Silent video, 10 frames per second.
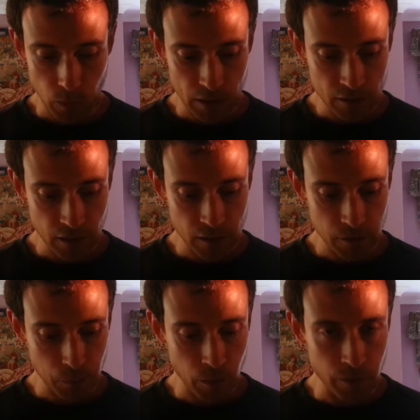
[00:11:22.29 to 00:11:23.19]
we can say that
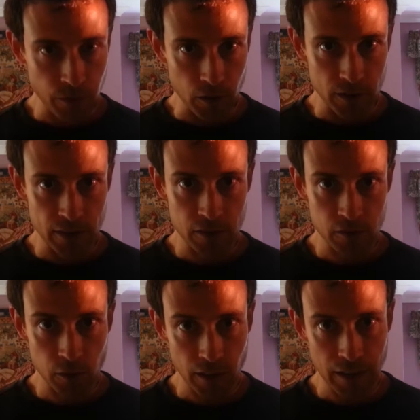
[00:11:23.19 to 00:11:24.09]
approval voting is
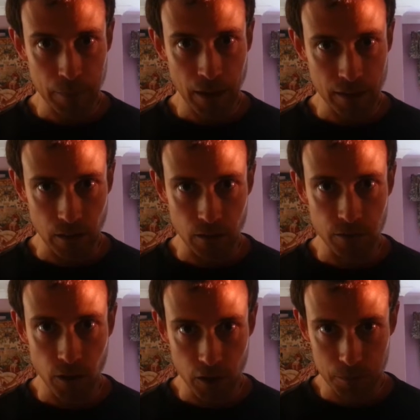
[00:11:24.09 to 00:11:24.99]
strictly better than
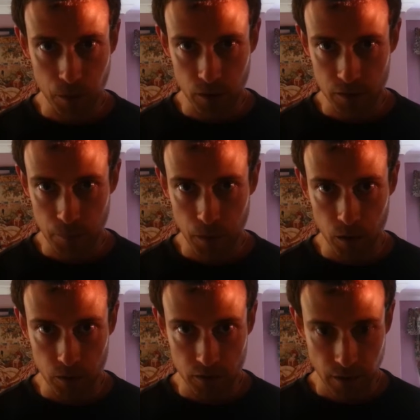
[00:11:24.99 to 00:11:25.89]
first past the
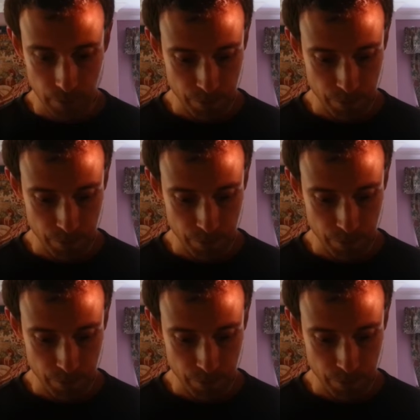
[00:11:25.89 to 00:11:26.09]
post.